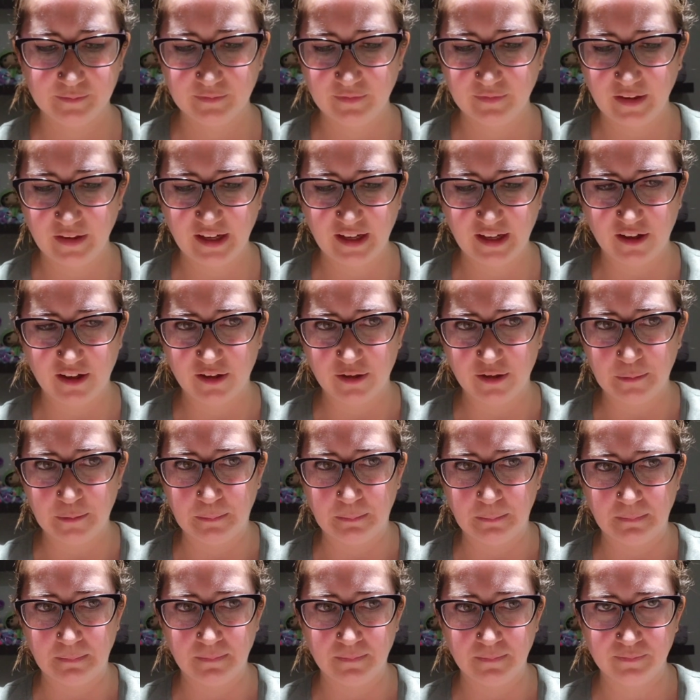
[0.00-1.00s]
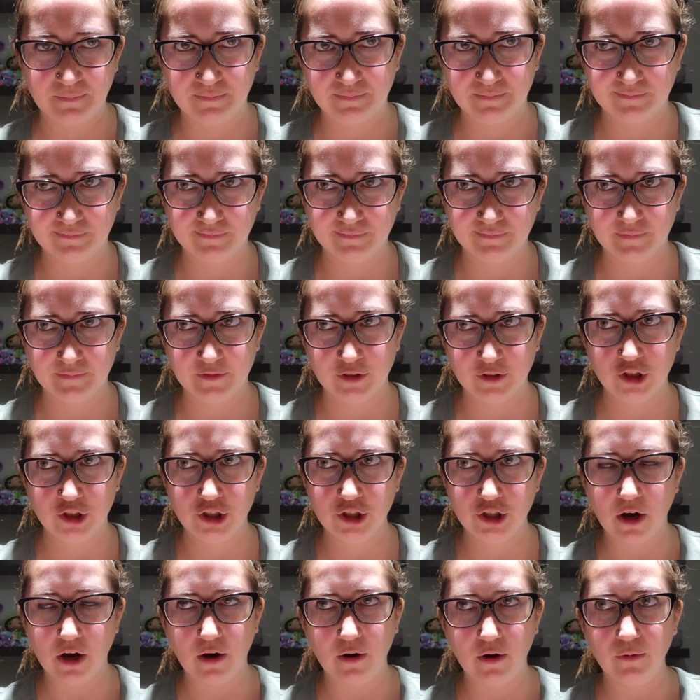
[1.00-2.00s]
like a
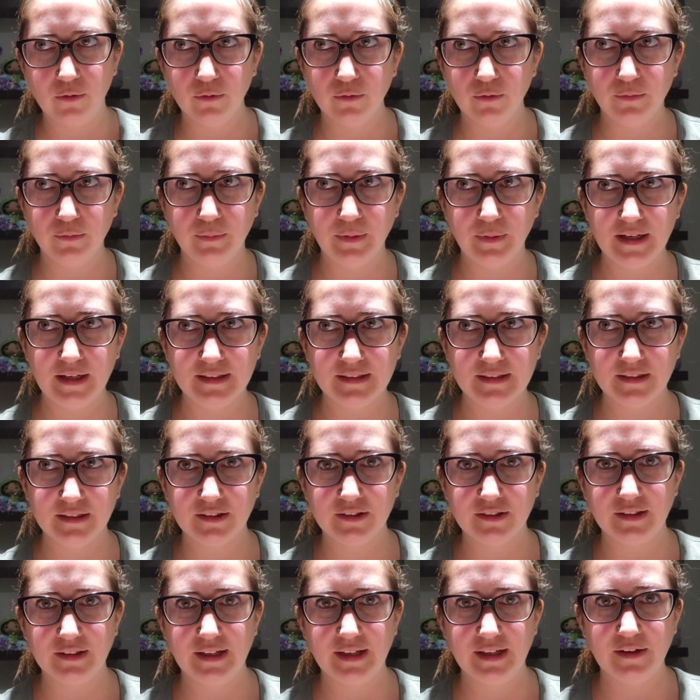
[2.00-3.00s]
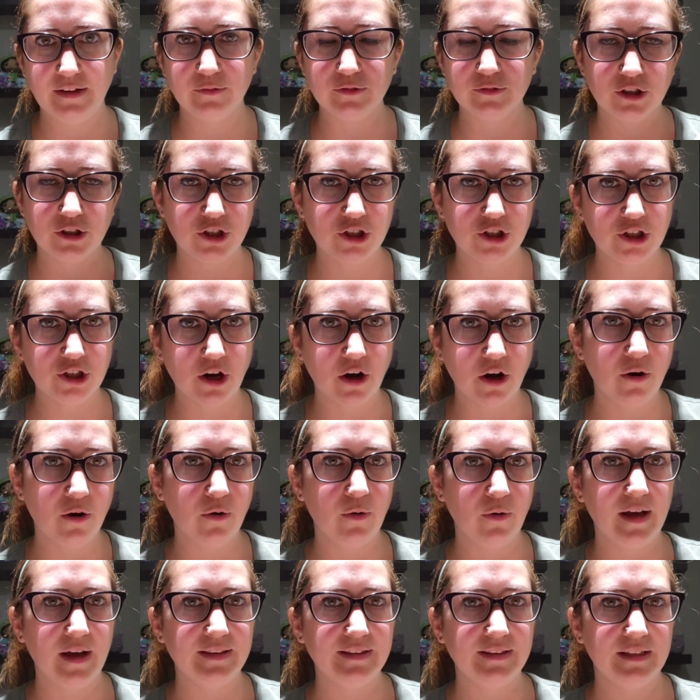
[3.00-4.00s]
show, basically. It was a
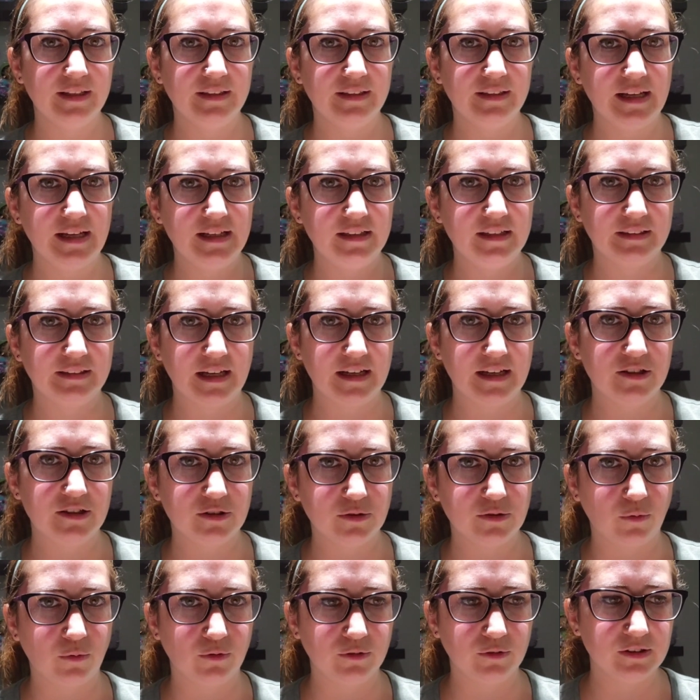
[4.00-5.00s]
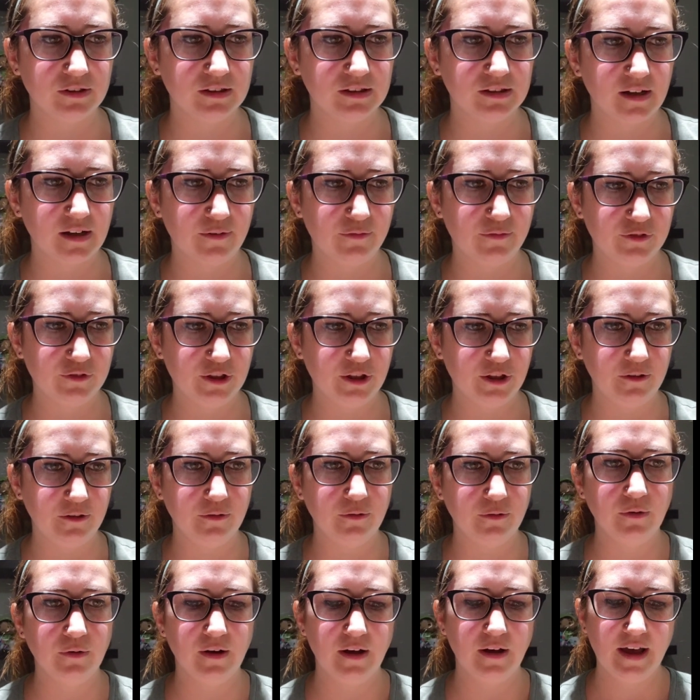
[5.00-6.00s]
show, and then they sold stuff
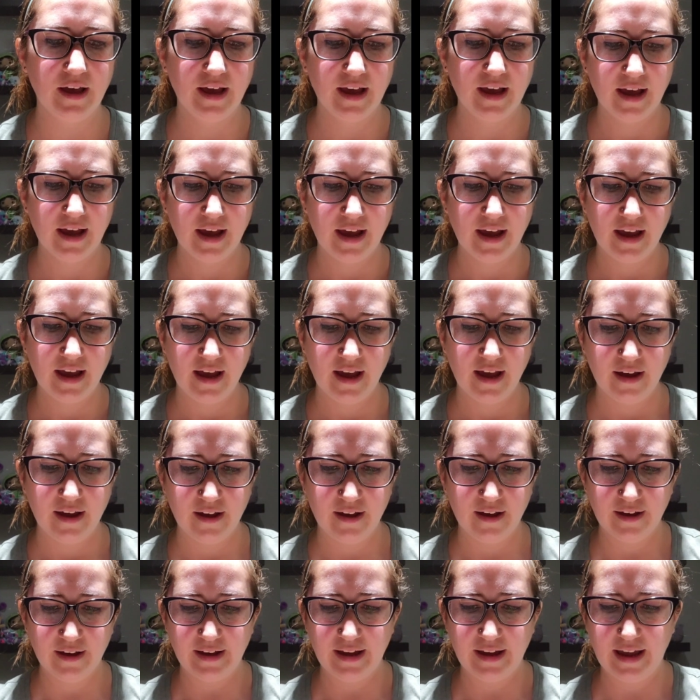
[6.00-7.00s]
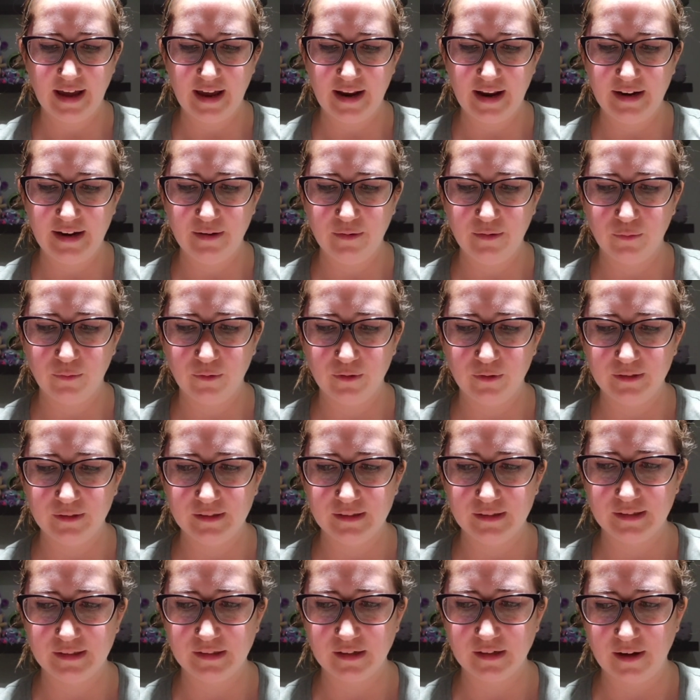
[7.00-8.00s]
too, and it
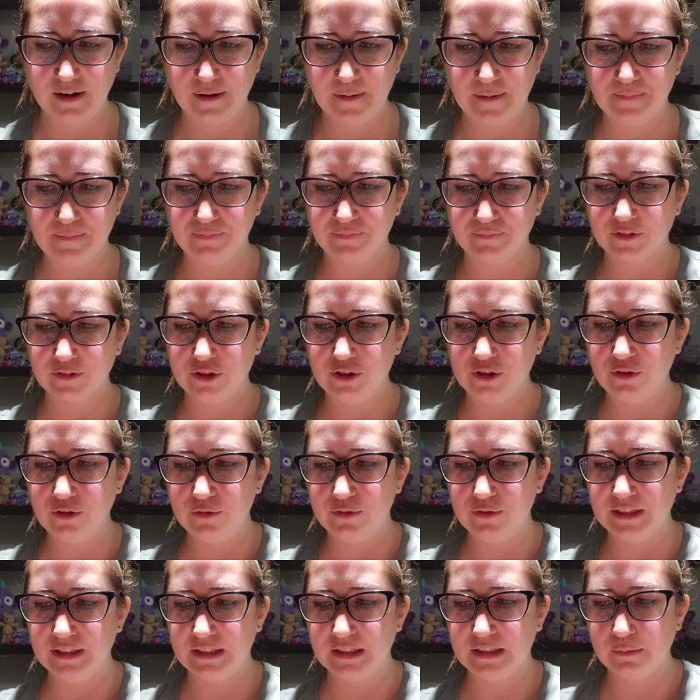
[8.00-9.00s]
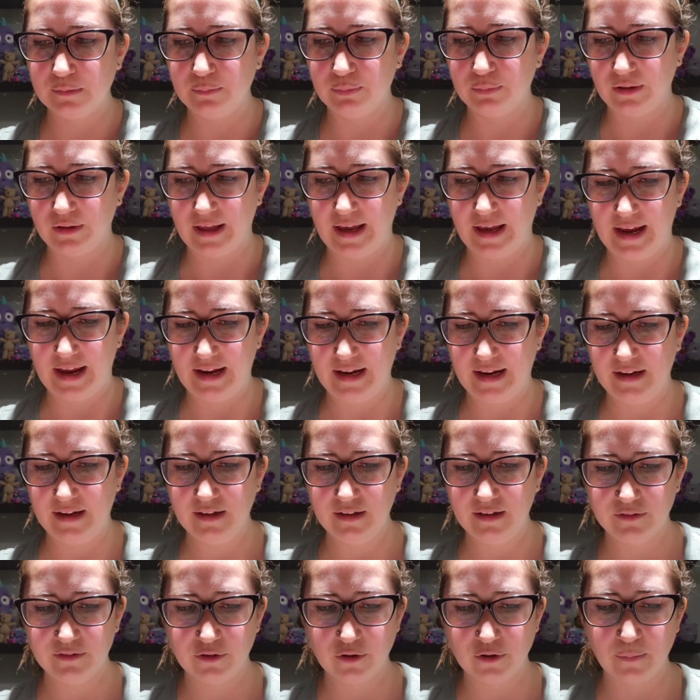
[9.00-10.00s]
was to
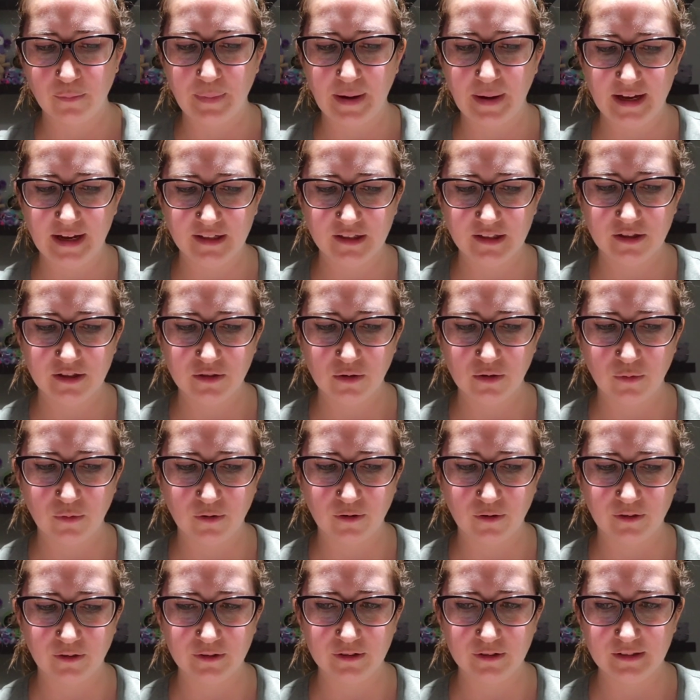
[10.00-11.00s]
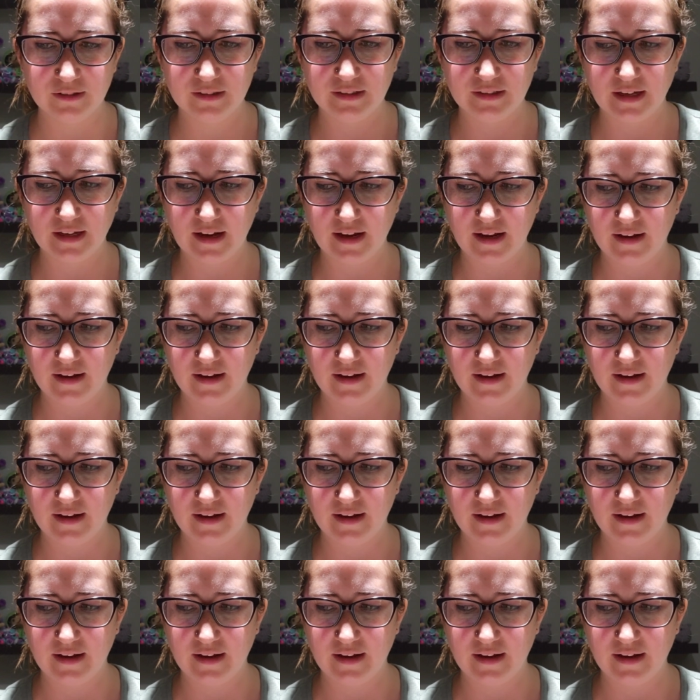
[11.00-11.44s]
display their pet stores,